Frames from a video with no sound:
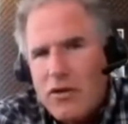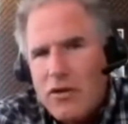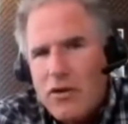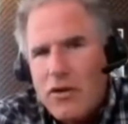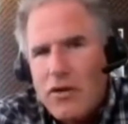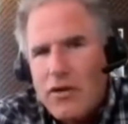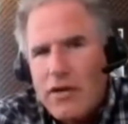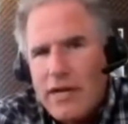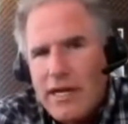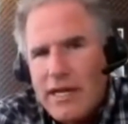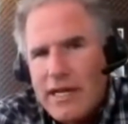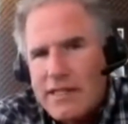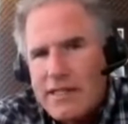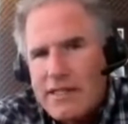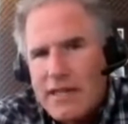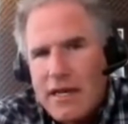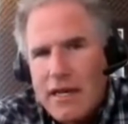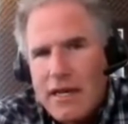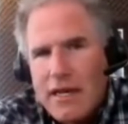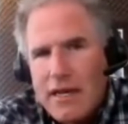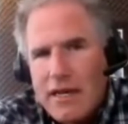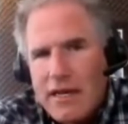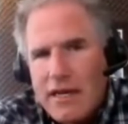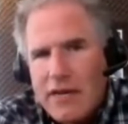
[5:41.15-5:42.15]
clothing as
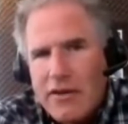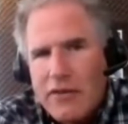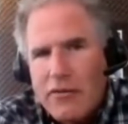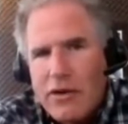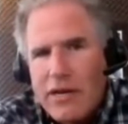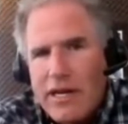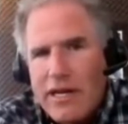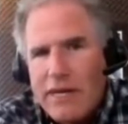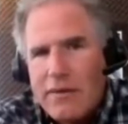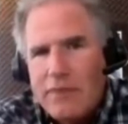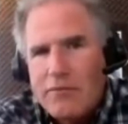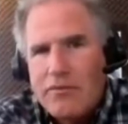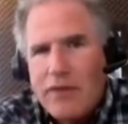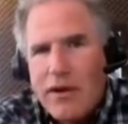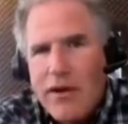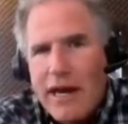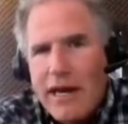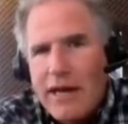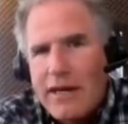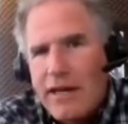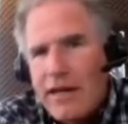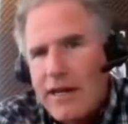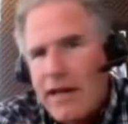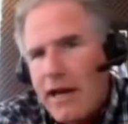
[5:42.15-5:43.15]
an ingredient
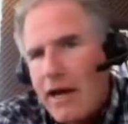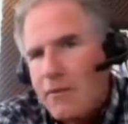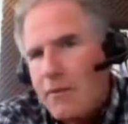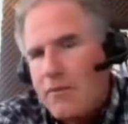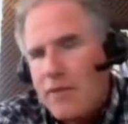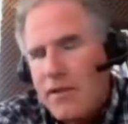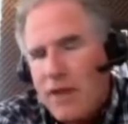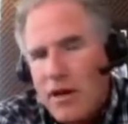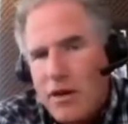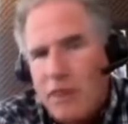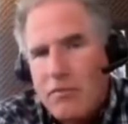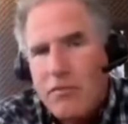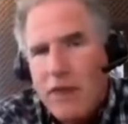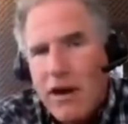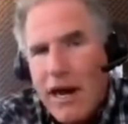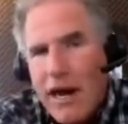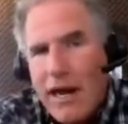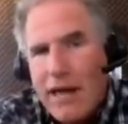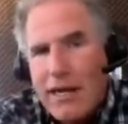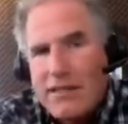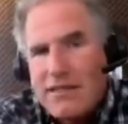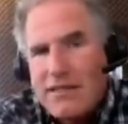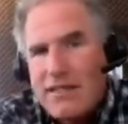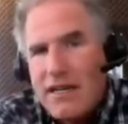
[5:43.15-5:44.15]
brand can help their
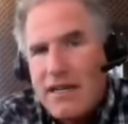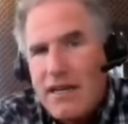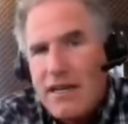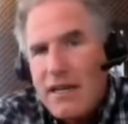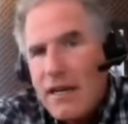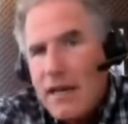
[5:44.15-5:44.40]
brands.